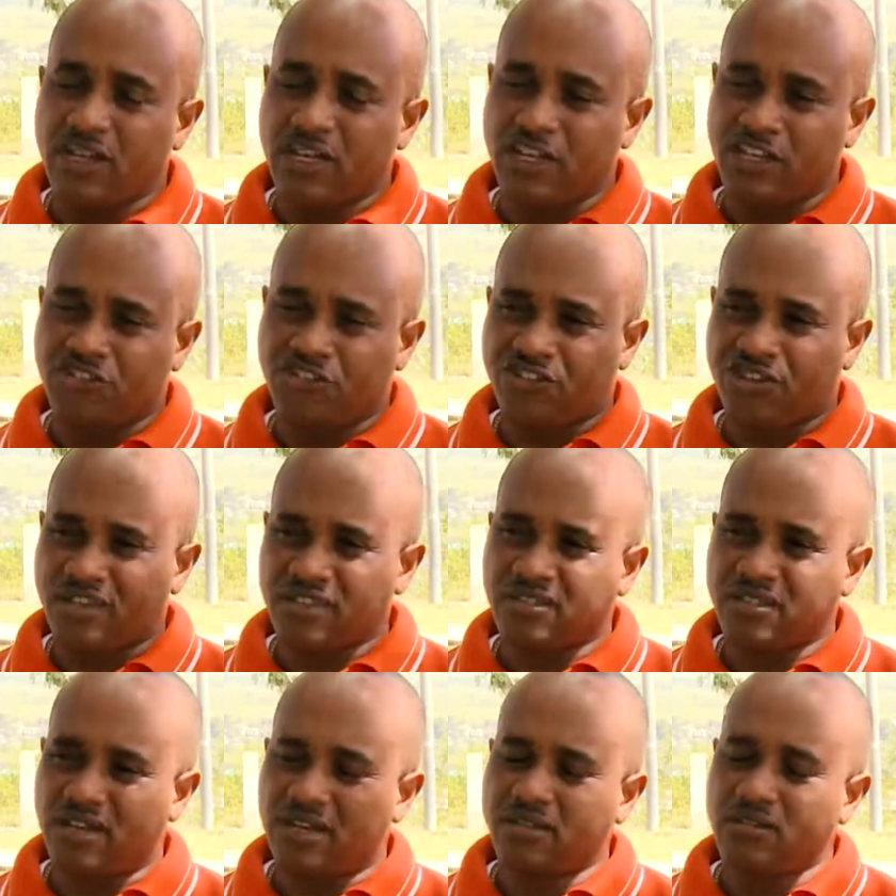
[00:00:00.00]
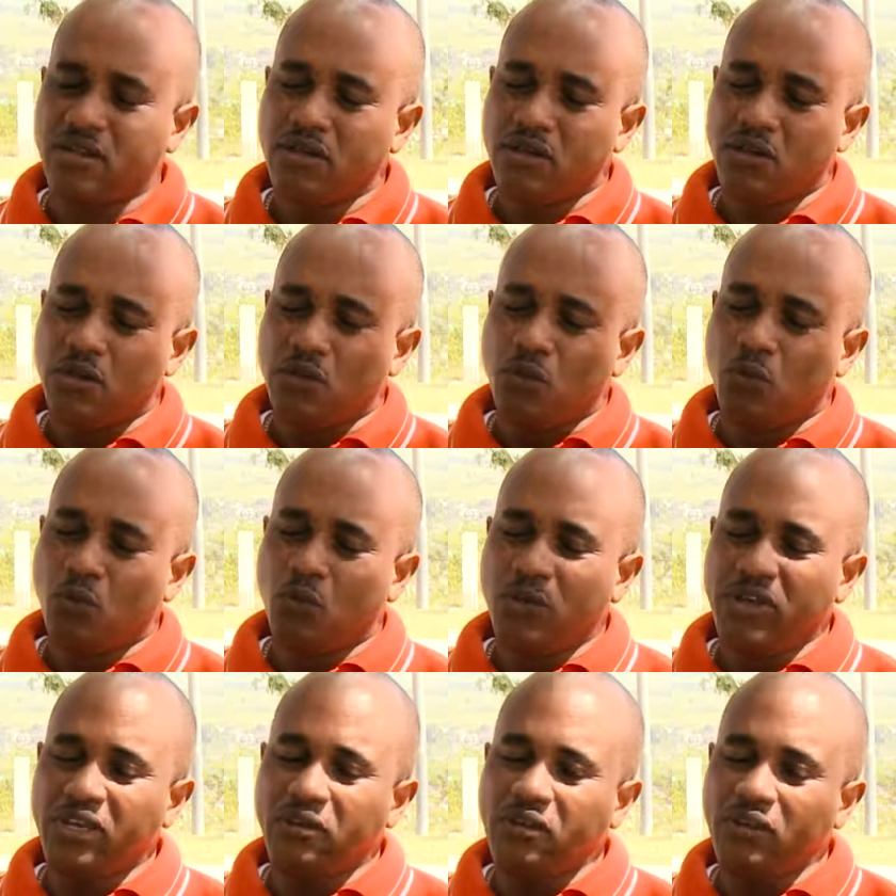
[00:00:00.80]
It's just that
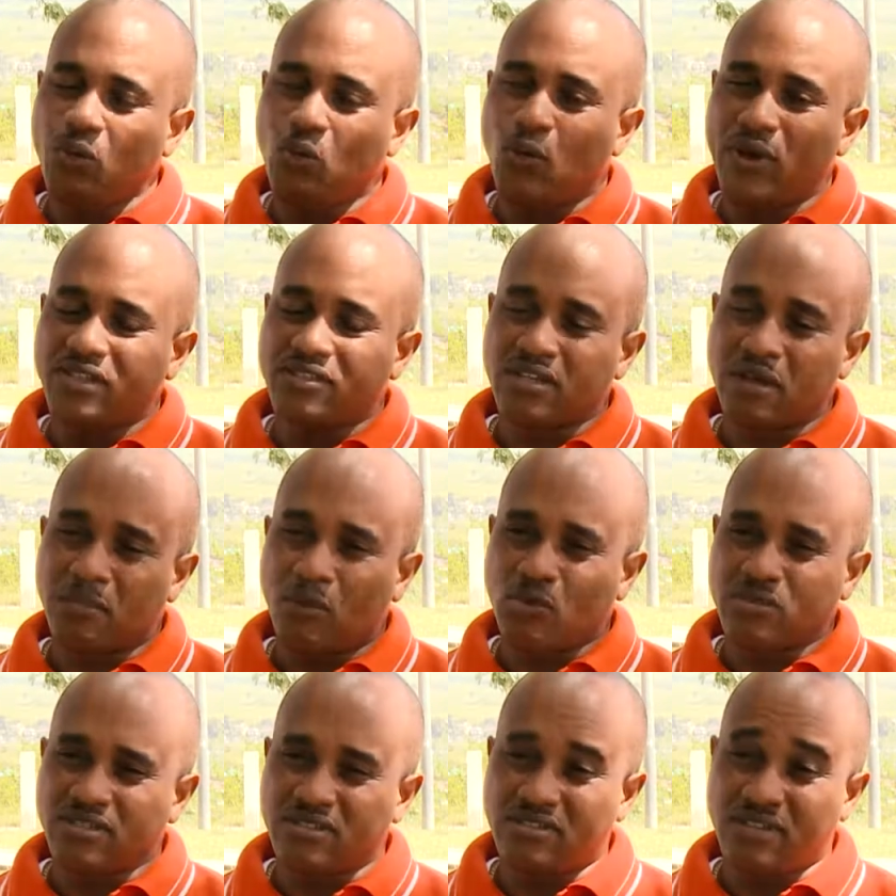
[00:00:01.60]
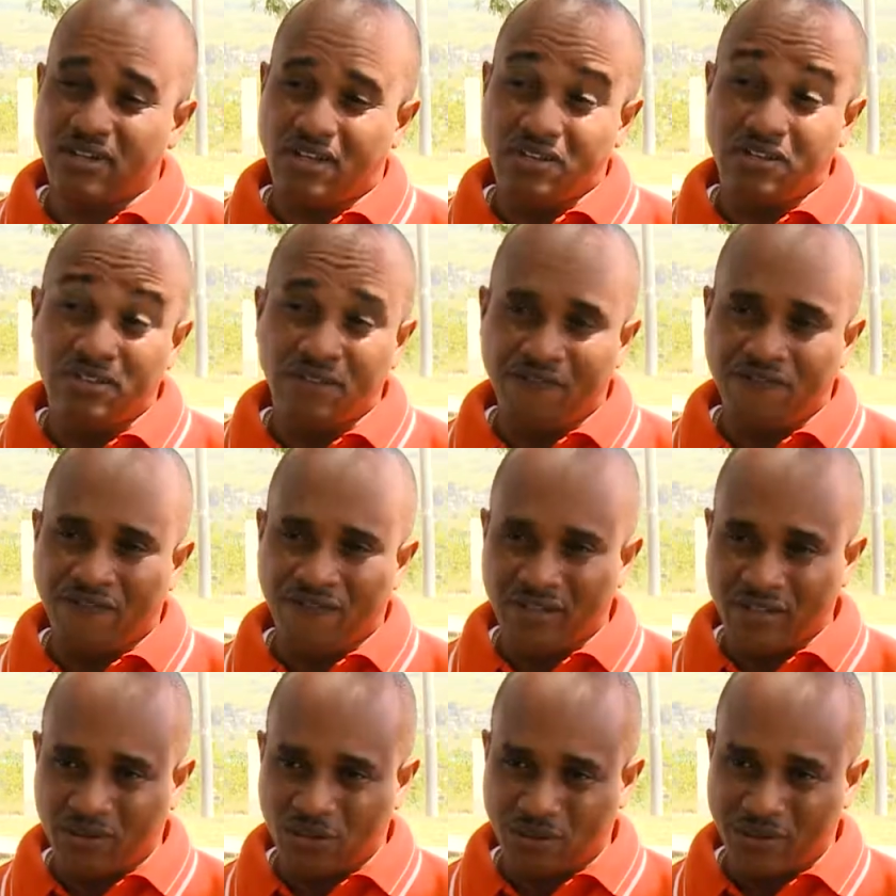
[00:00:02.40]
we went about it in a
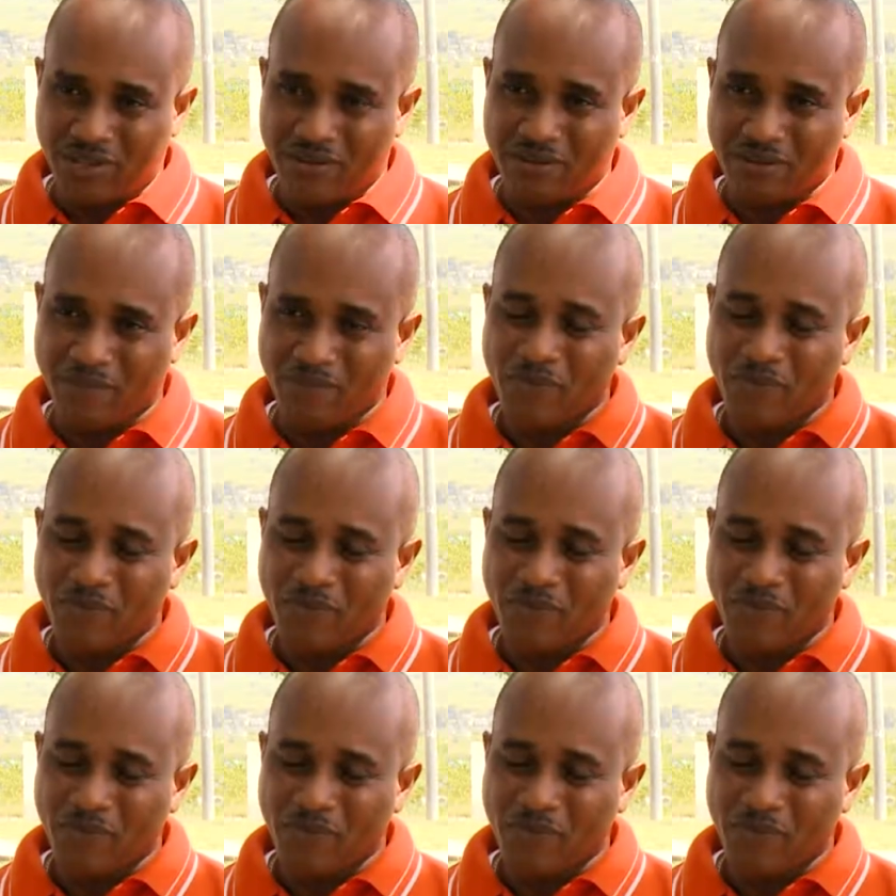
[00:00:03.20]
different way.